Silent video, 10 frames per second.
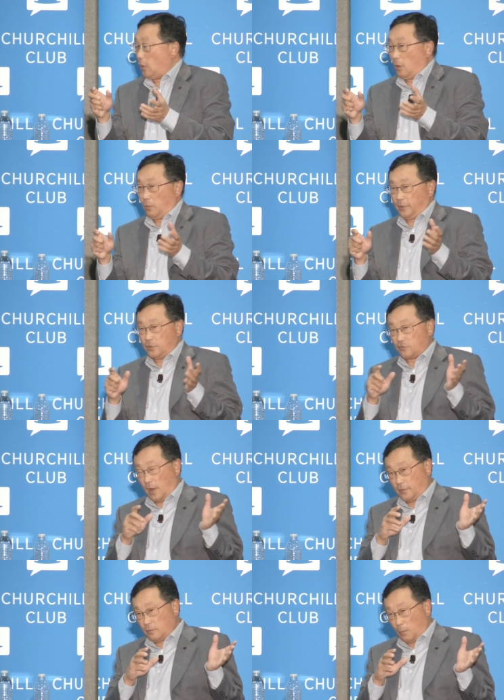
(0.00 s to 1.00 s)
When they
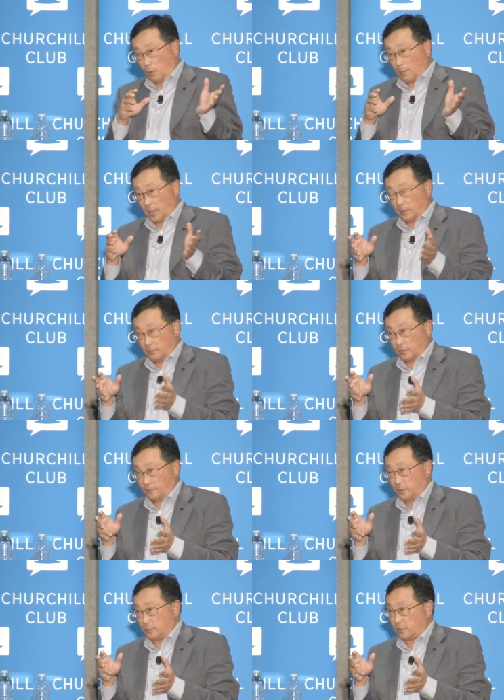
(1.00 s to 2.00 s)
drive to more
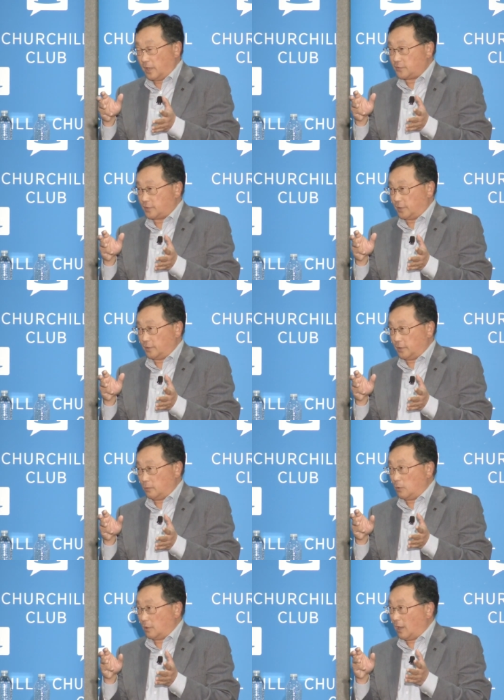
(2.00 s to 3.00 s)
market-driven pricing, it
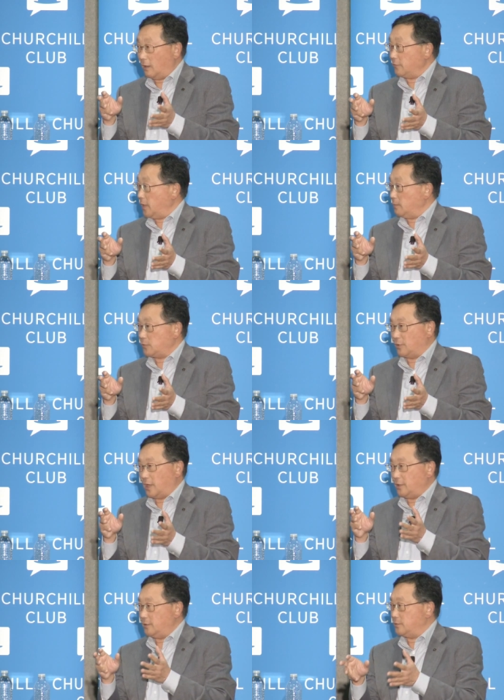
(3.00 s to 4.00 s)
will allow them to
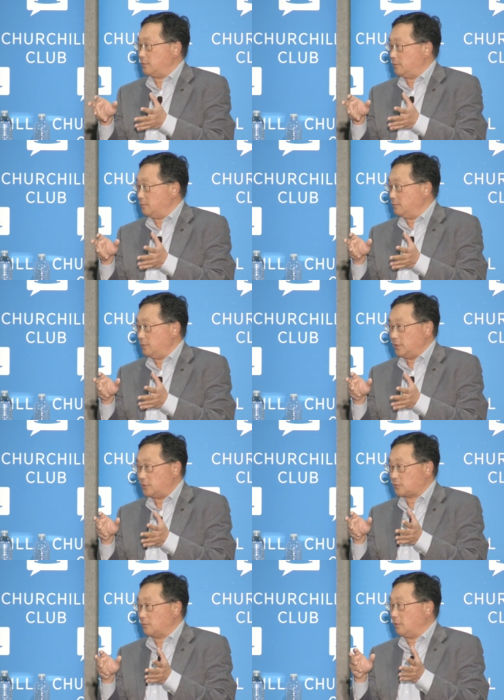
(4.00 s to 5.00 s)
get into the
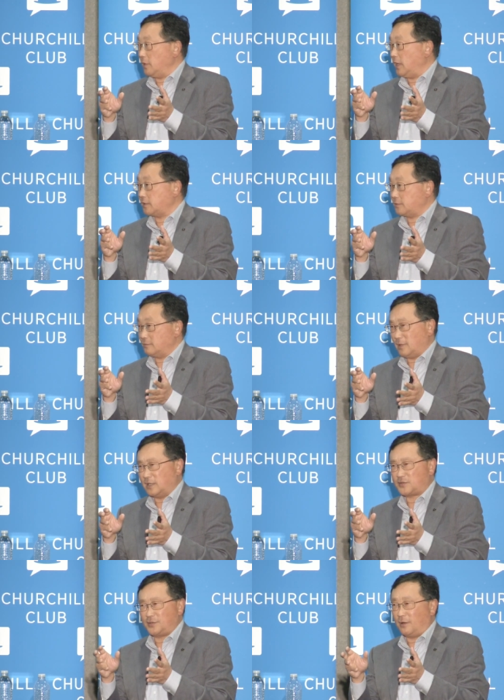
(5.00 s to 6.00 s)
so-called
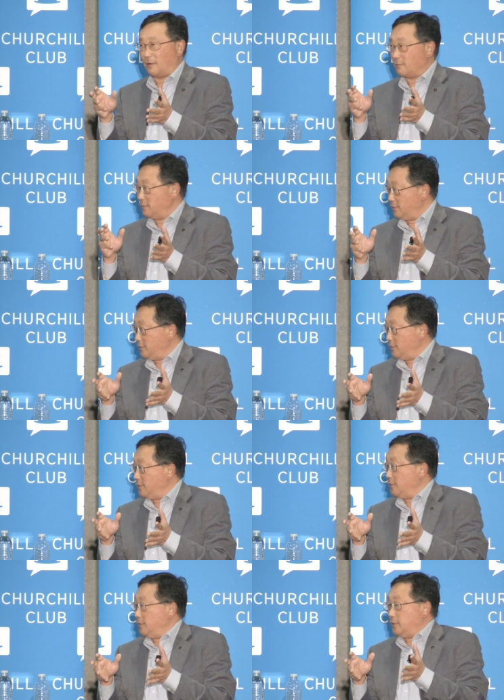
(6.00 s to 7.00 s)
XDR,
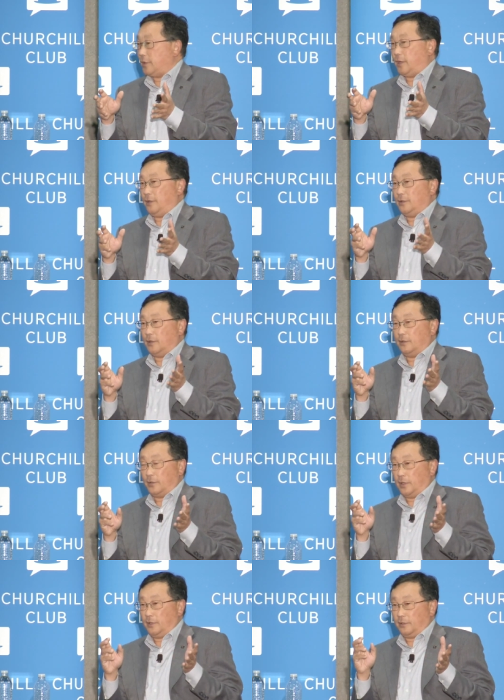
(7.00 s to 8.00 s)
the, uh,
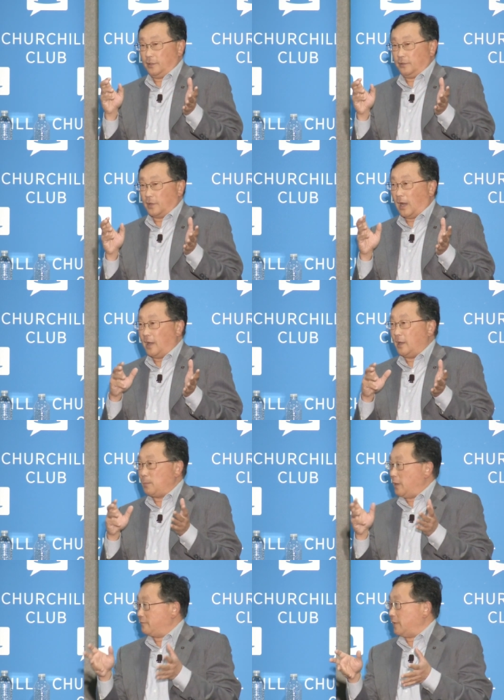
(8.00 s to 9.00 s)
the, the, the
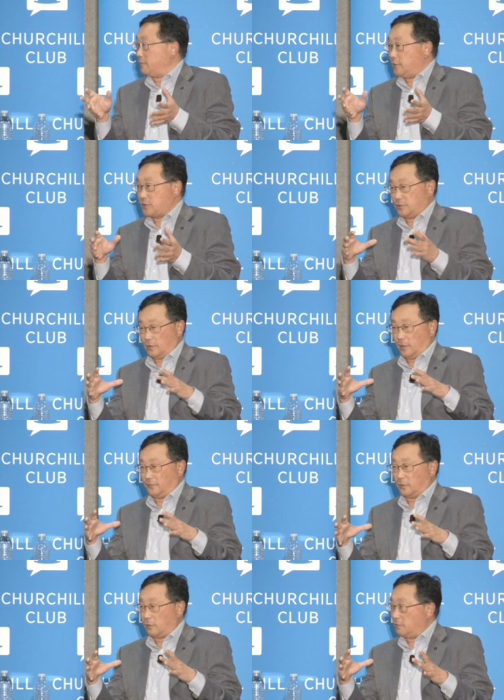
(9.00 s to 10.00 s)
IMF definition of
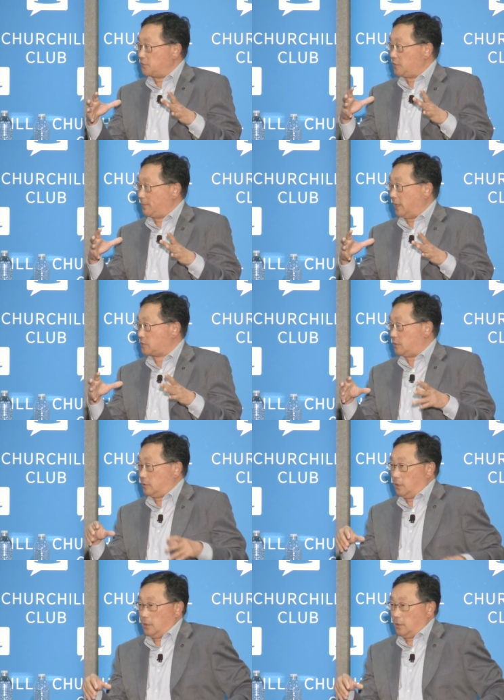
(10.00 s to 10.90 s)
the currency basket.